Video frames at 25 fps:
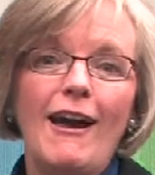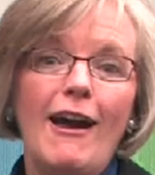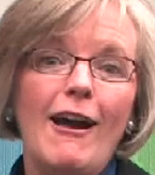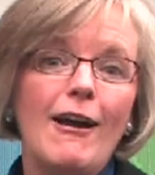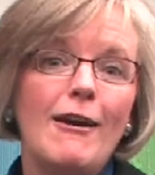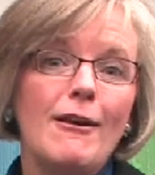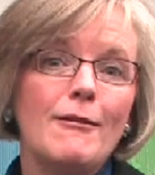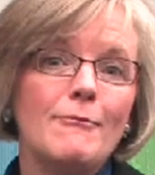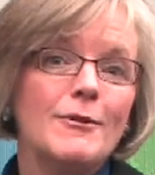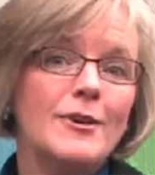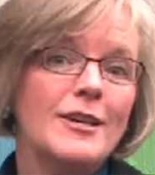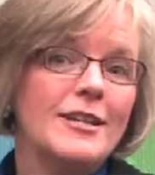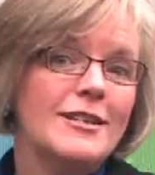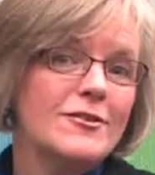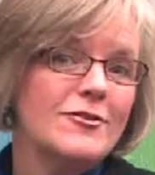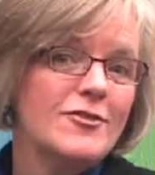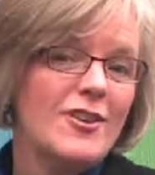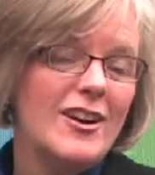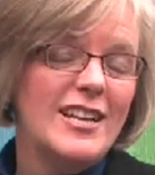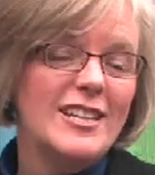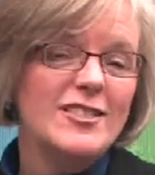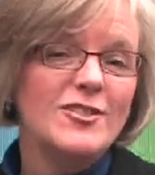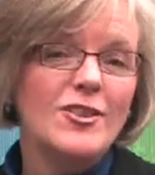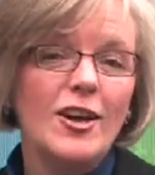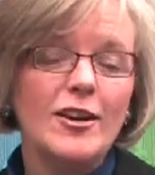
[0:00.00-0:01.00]
I'm going to try
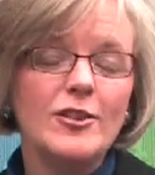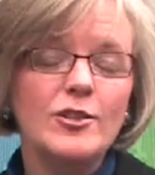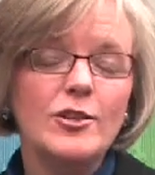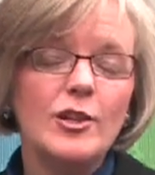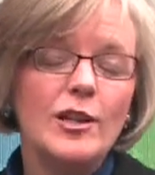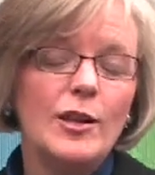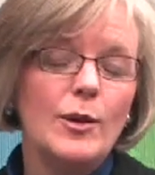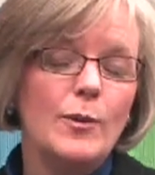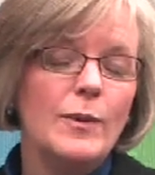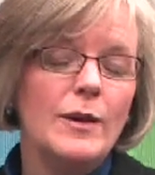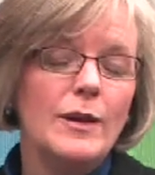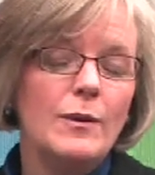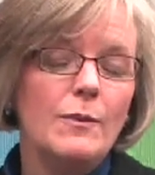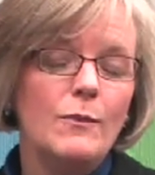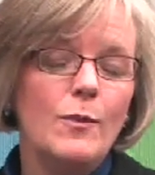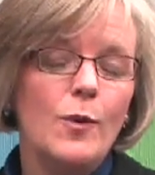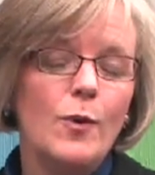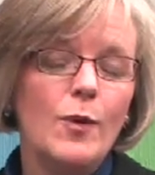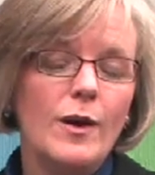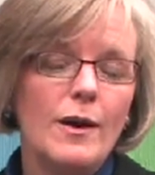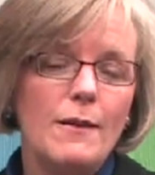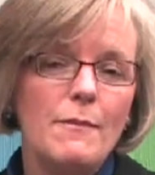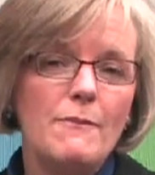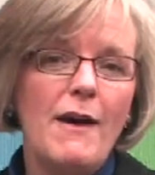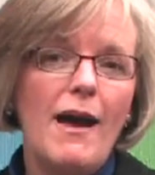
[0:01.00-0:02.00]
to talk to you a little bit more
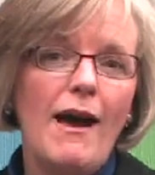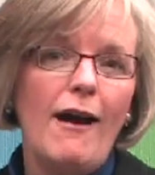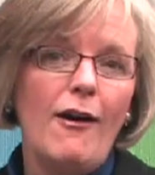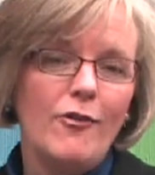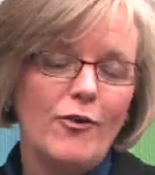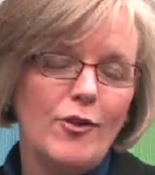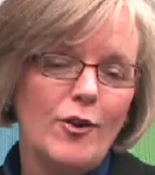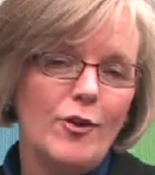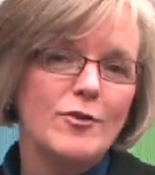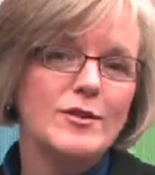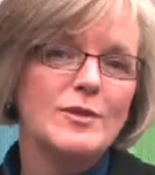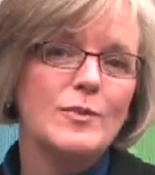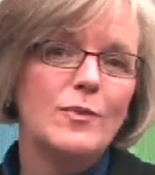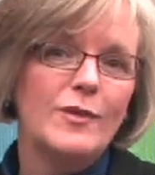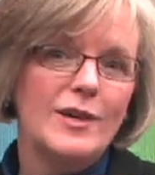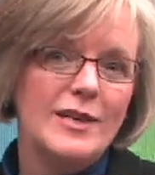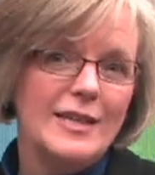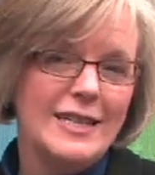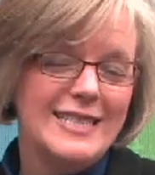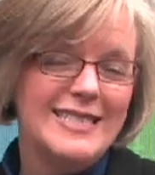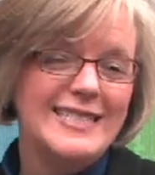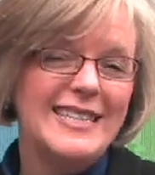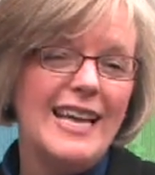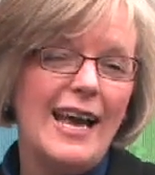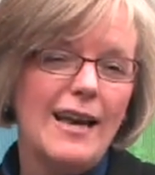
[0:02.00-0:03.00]
about those breasts,
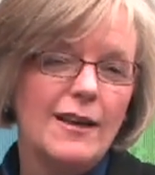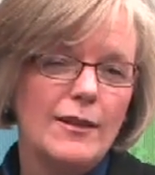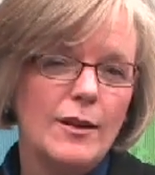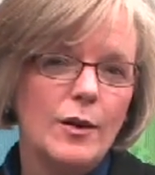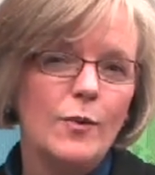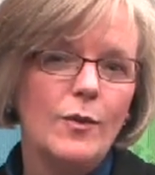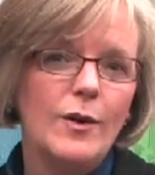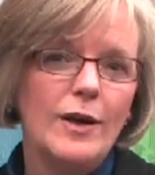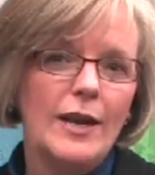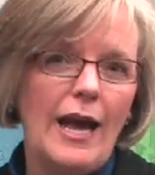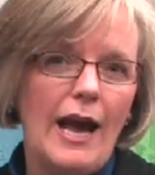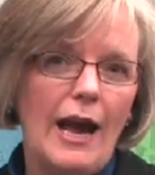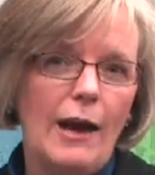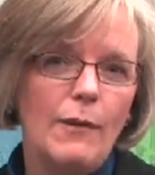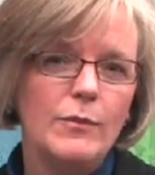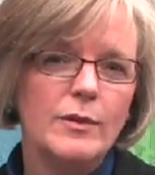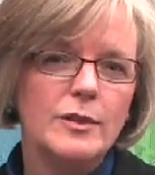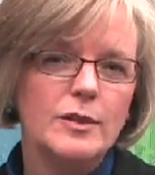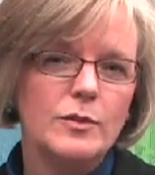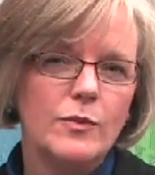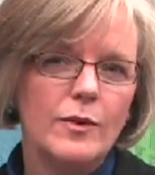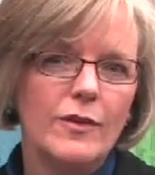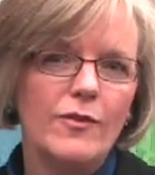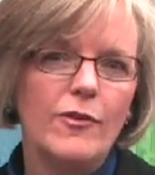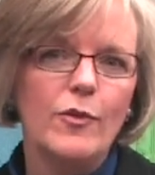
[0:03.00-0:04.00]
exactly what happens
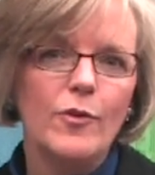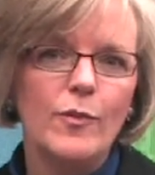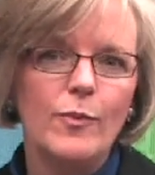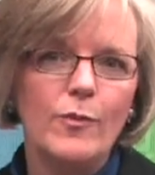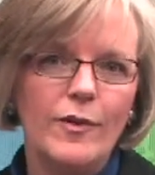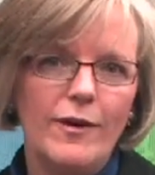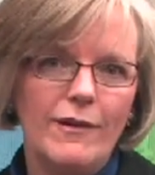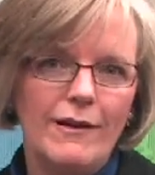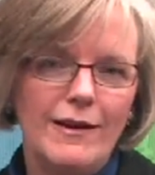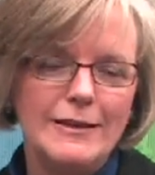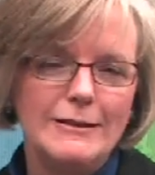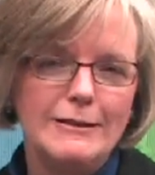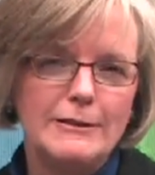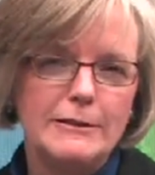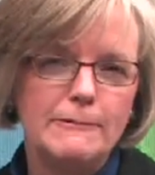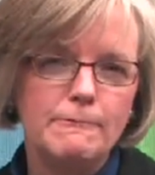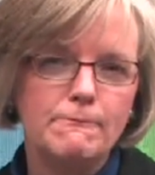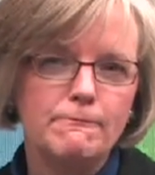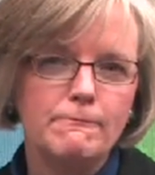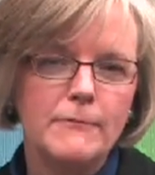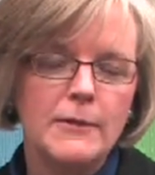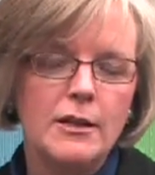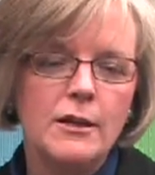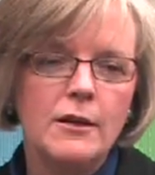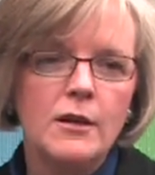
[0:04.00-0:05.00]
with your breasts.
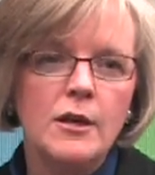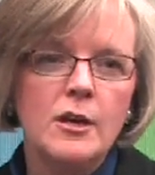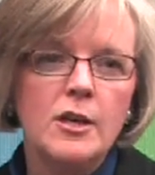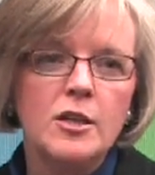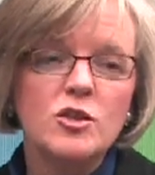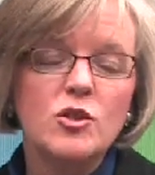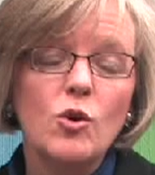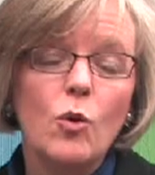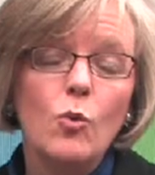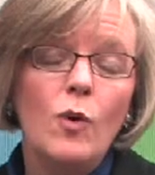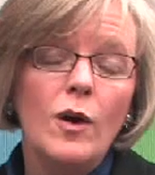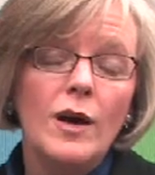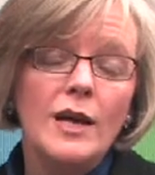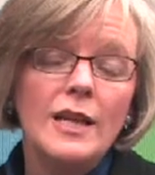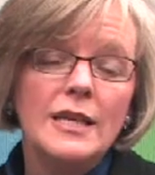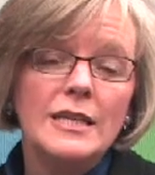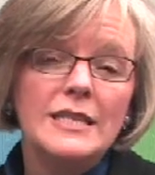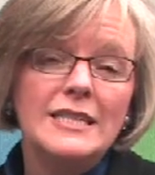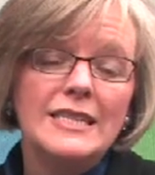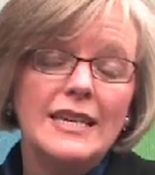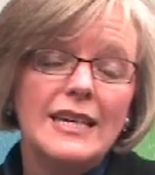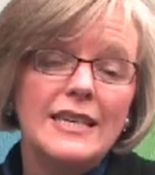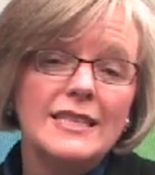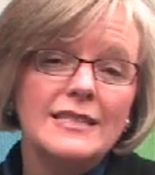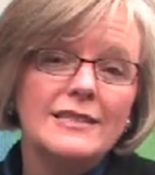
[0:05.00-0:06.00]
So one is,
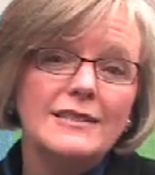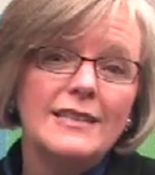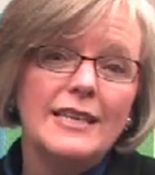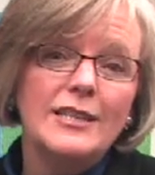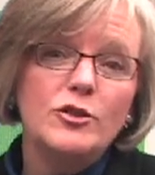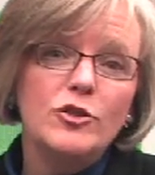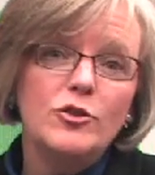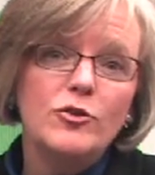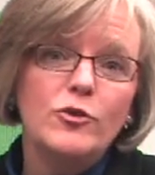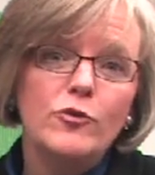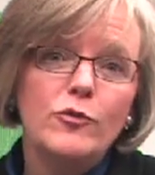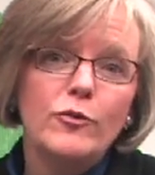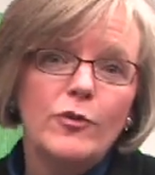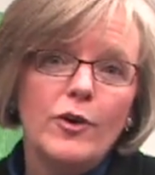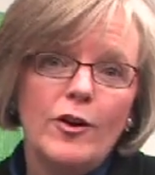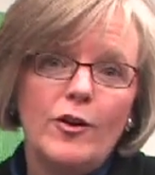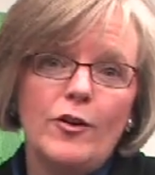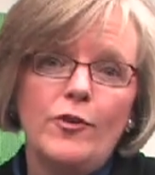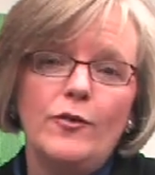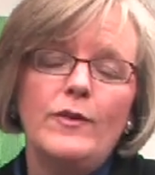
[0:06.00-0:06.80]
yes, they do grow.